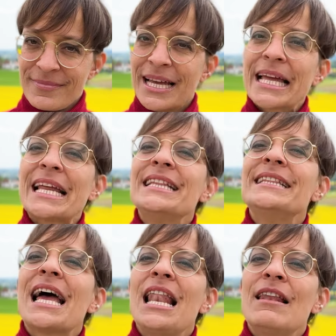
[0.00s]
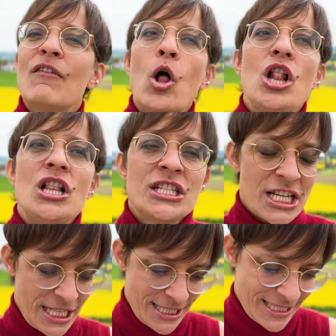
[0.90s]
Grindelwald.
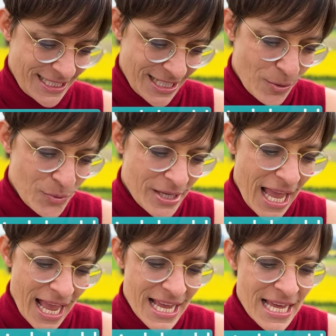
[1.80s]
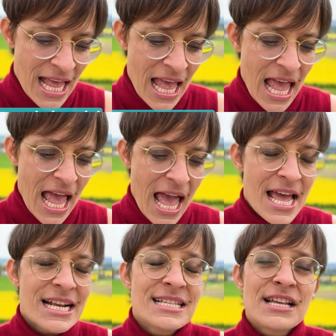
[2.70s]
Okay,
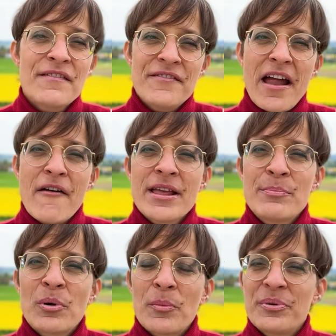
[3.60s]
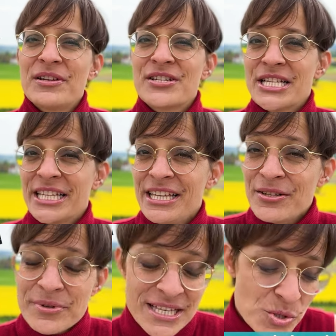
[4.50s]
and it's a very popular
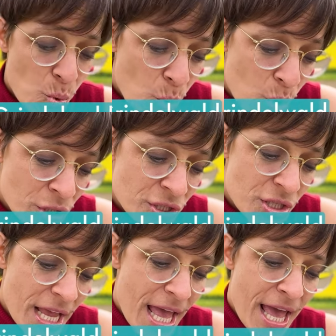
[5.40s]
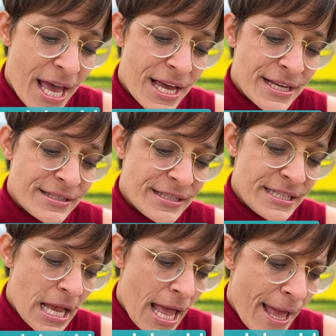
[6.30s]
ski resort,
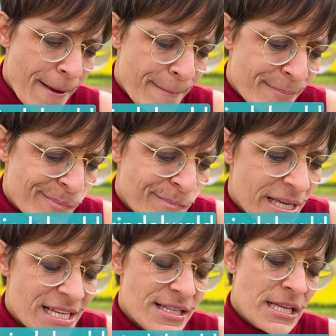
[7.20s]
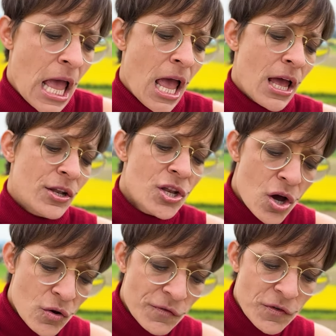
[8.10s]
and it's
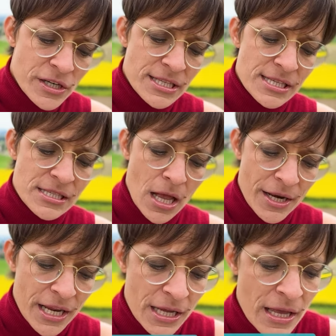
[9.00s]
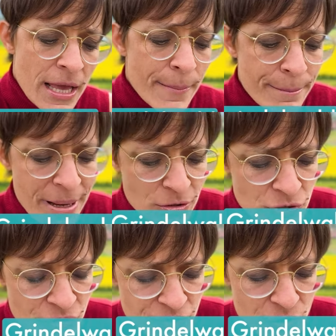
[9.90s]
known for its stunning
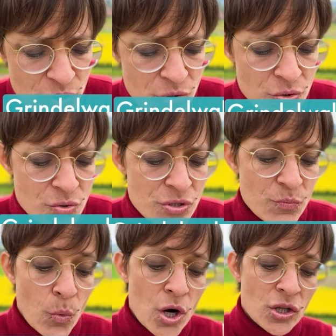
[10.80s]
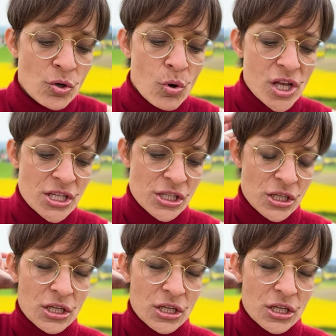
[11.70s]
mountain views, world class